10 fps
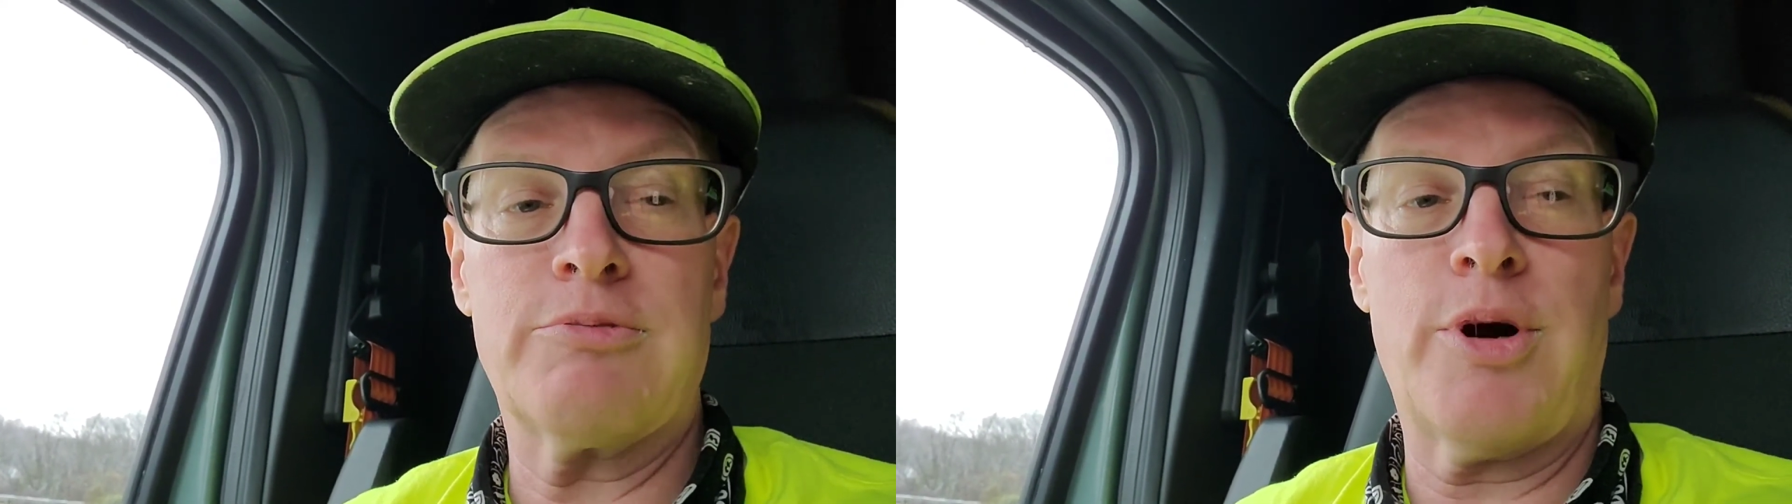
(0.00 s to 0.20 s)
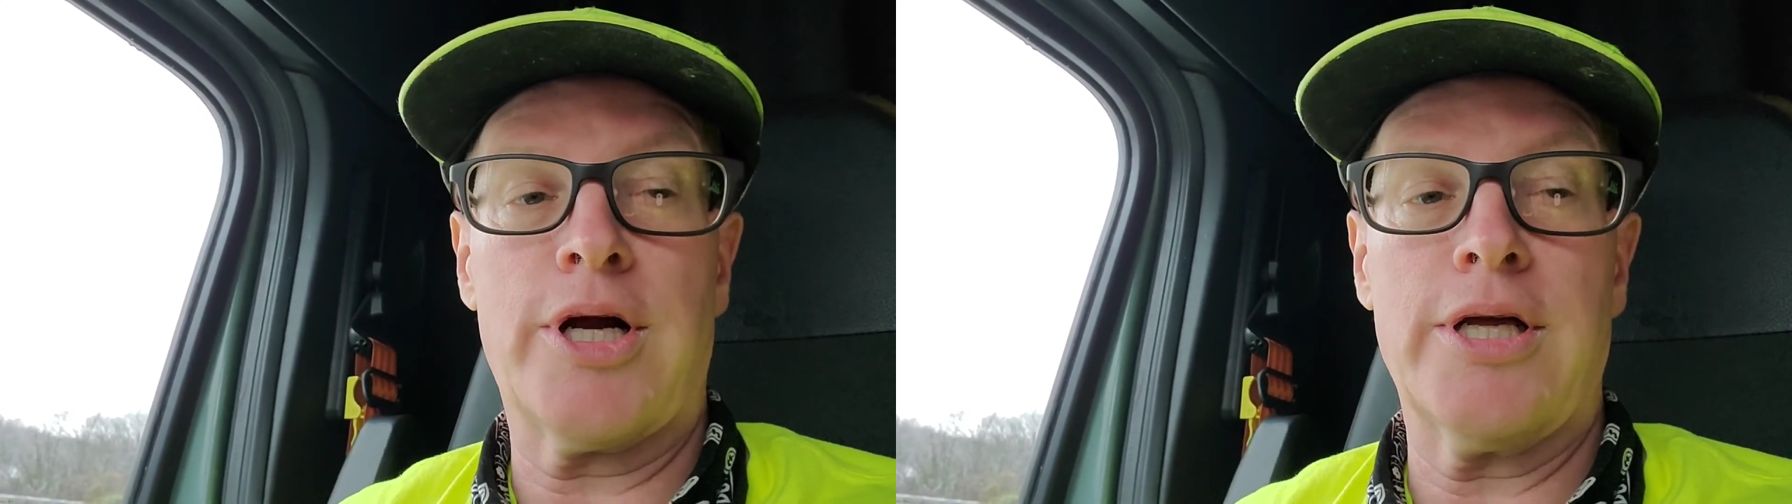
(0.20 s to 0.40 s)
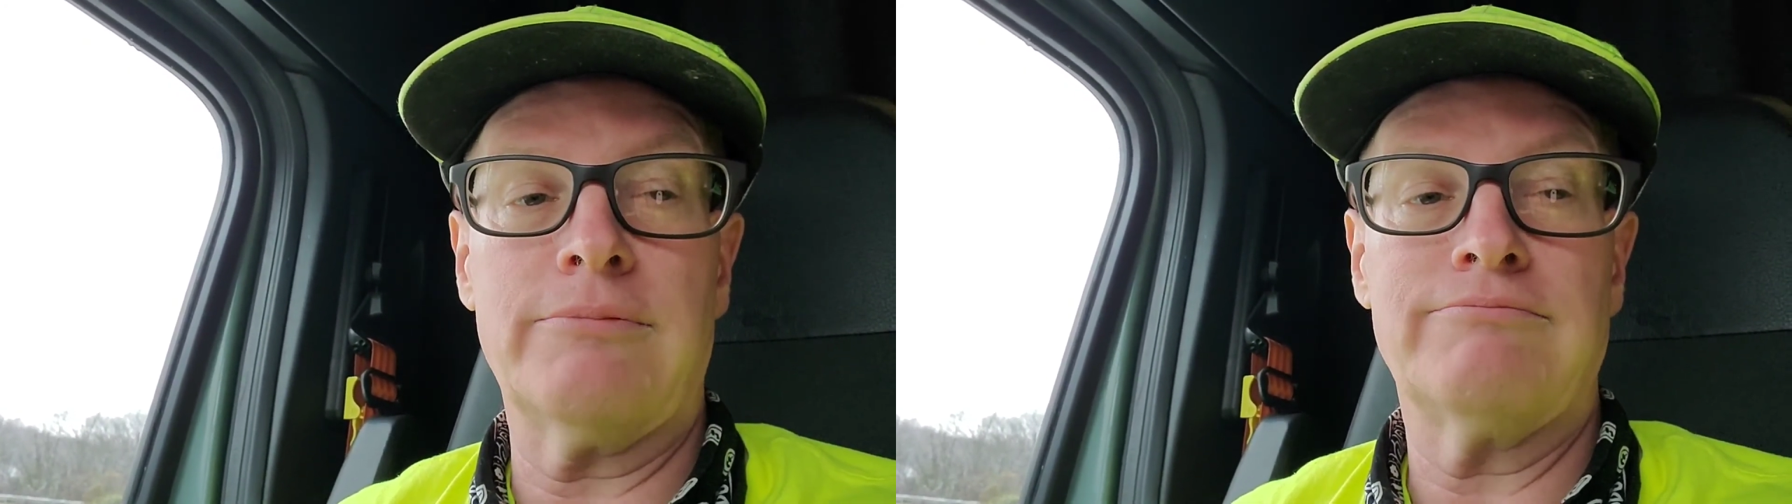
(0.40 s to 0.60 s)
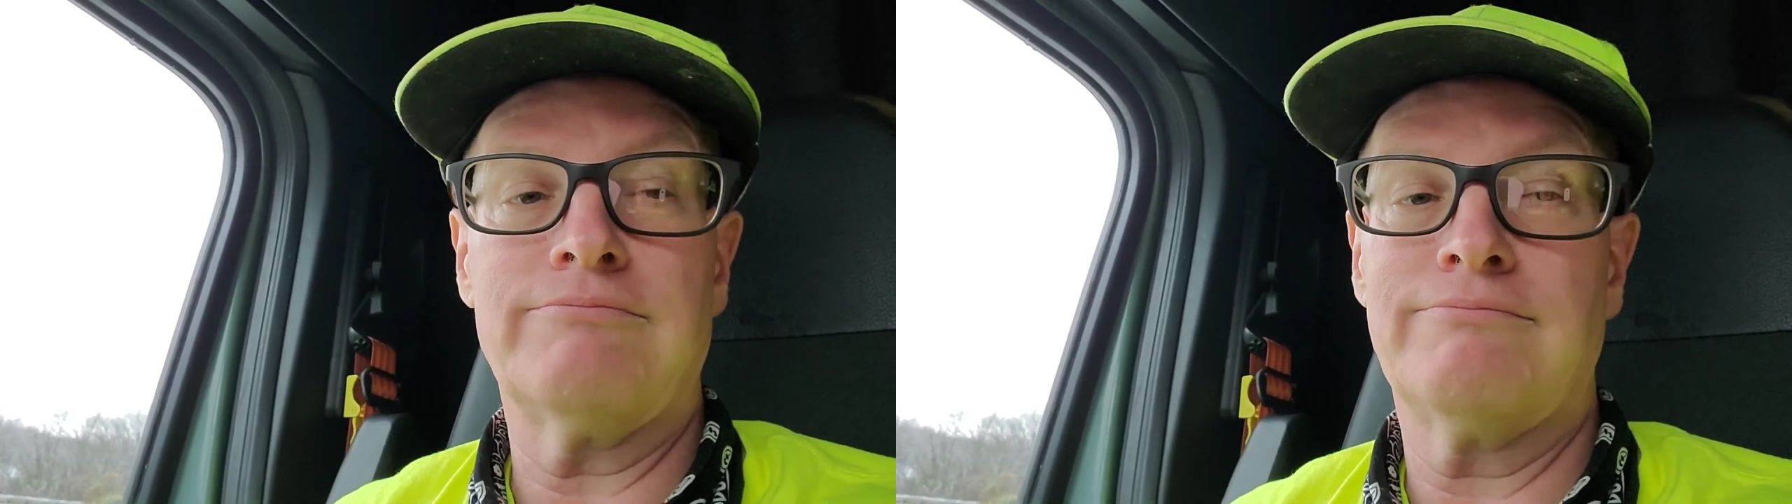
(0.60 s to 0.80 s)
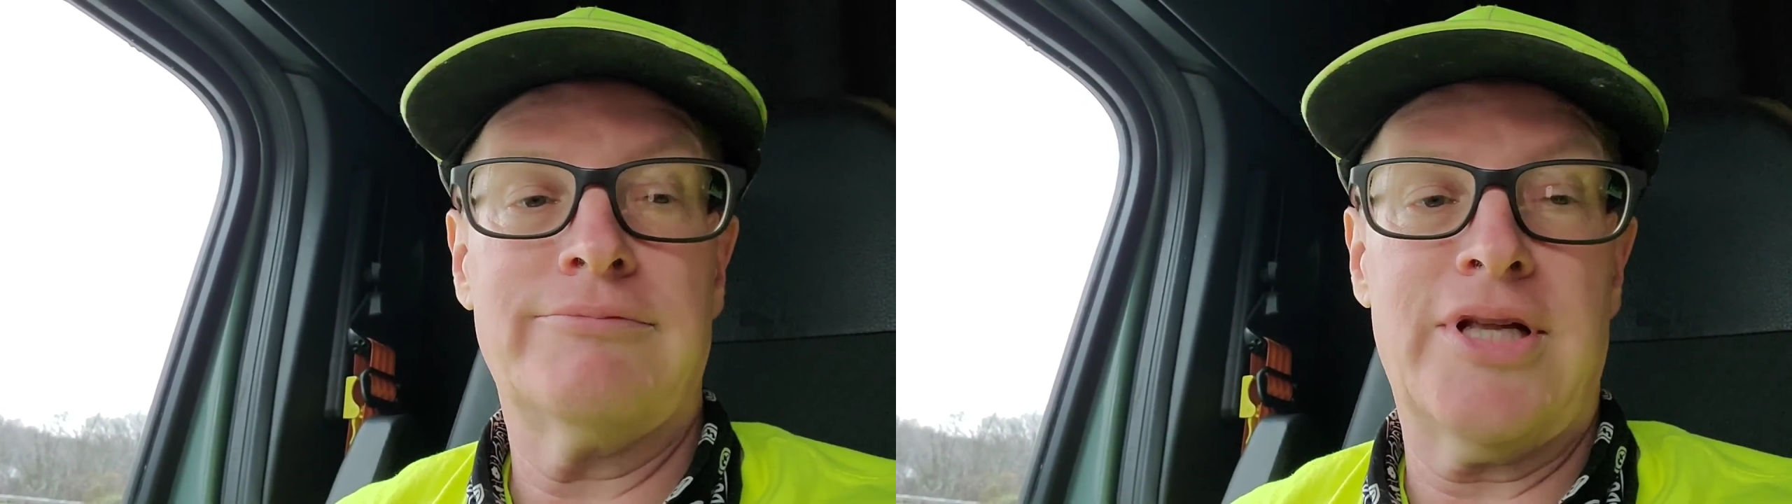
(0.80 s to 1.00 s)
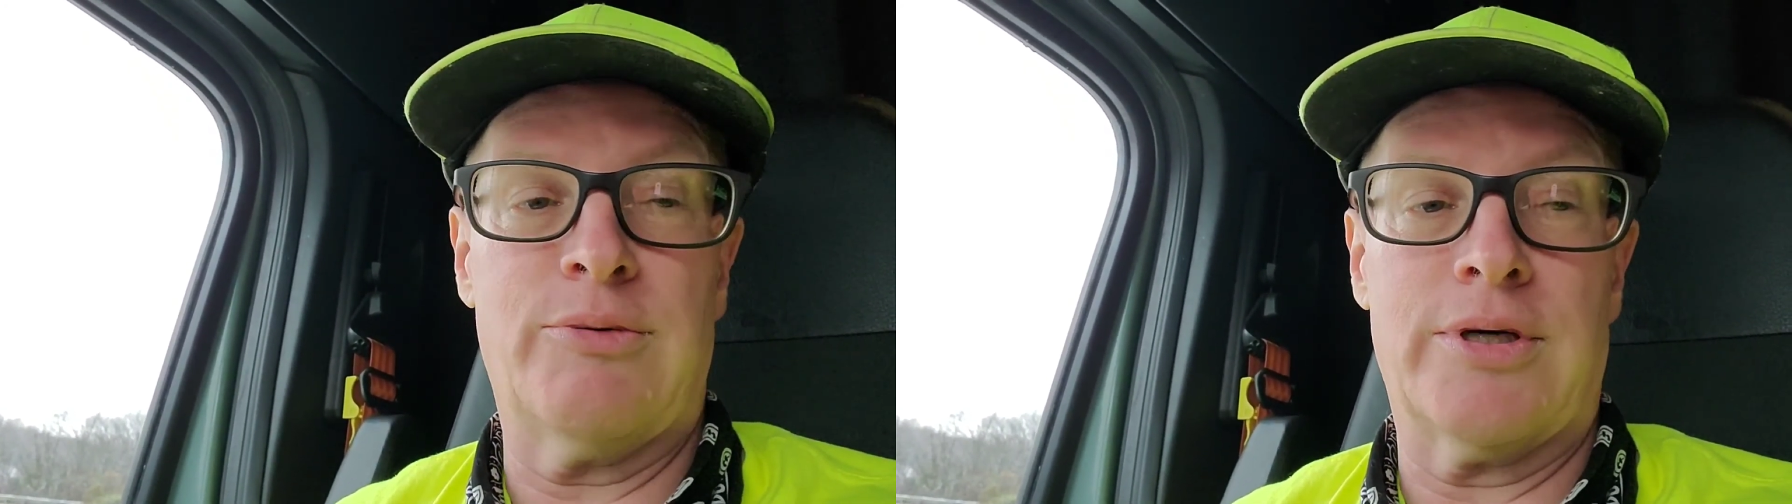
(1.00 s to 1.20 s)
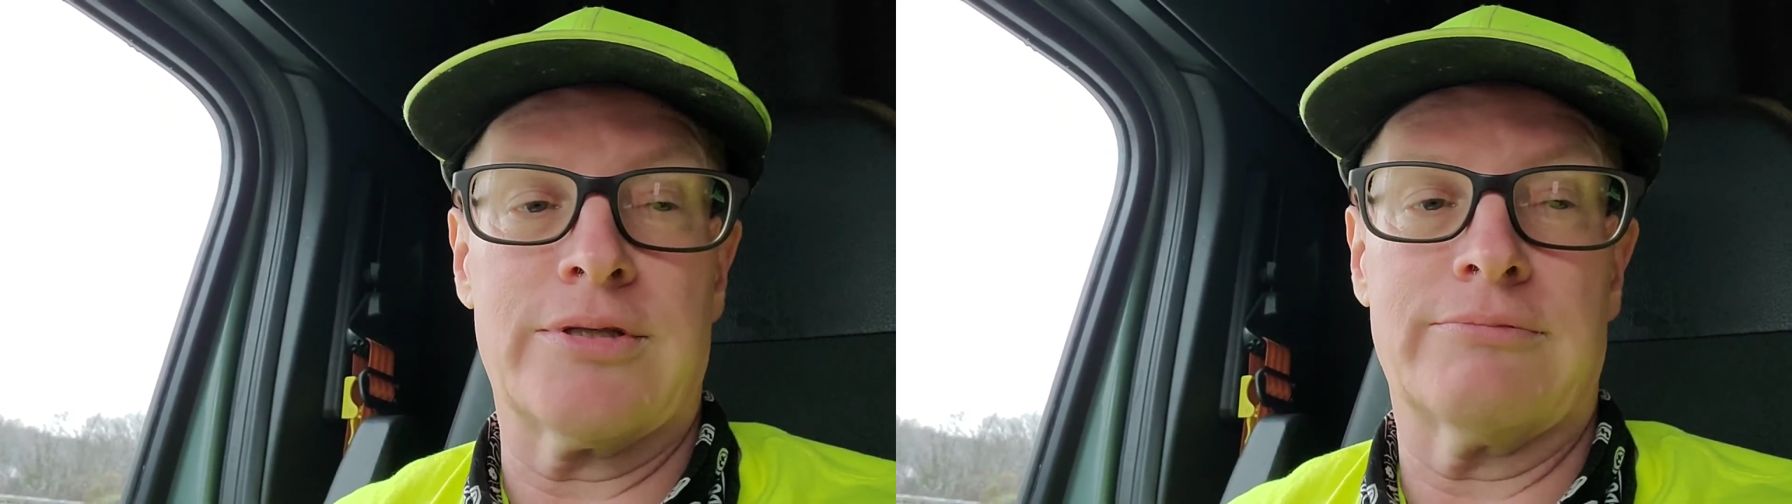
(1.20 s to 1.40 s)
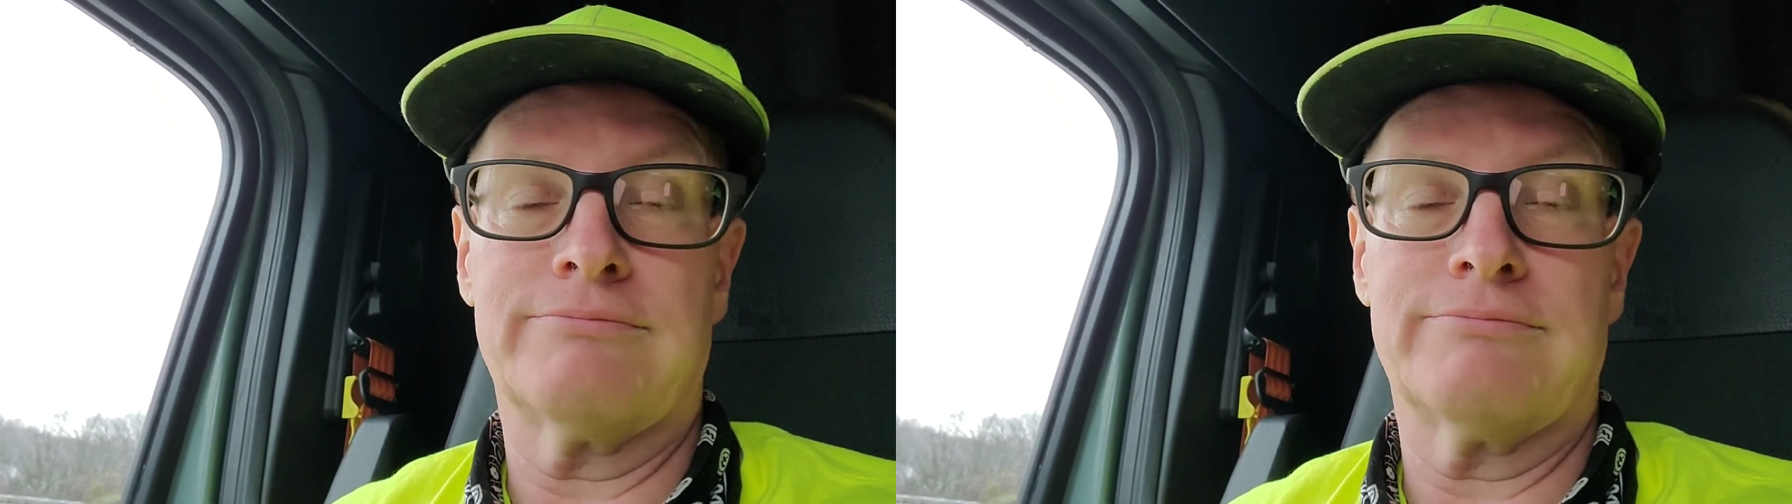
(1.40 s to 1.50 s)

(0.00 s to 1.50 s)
parking. There wasn't.